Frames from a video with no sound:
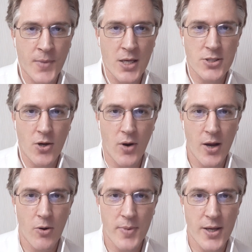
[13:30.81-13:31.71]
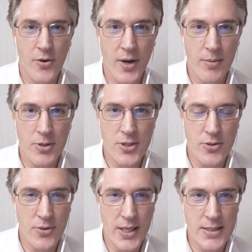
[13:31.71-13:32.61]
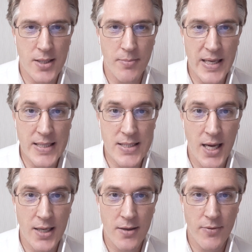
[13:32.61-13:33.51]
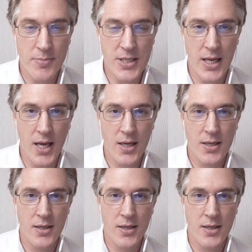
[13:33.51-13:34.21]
So I hope that you were able to get some insight from today.